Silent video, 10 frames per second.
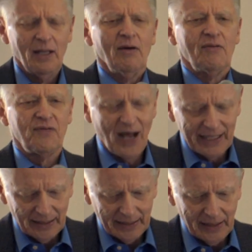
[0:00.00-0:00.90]

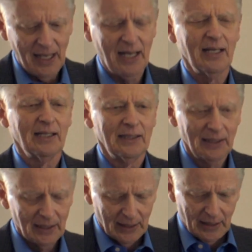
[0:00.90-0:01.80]
Finally,
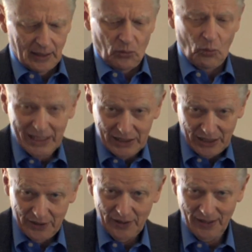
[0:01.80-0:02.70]

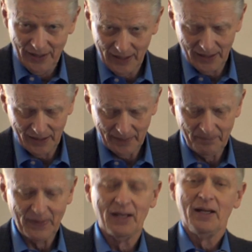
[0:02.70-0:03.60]
winded,
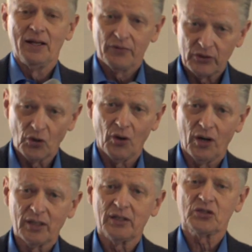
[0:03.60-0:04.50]
the
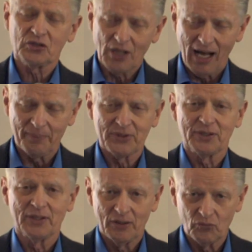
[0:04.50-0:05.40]
dog stopped
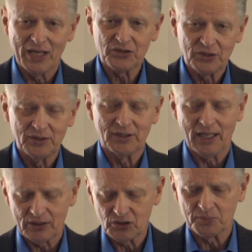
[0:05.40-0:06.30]
and rested to
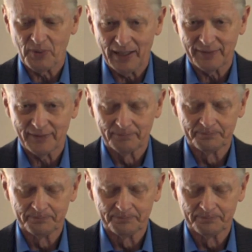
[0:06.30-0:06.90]
catch his breath.